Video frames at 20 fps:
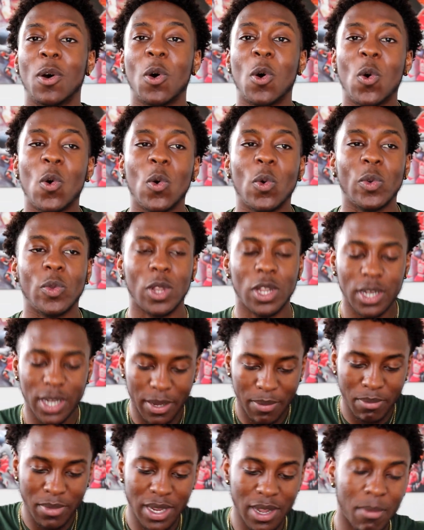oh, look
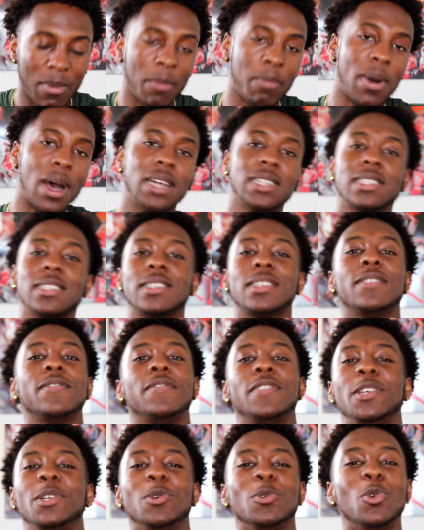at me, I'm a
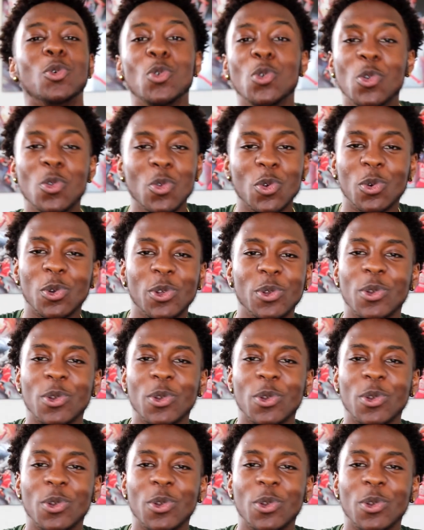positivity guru,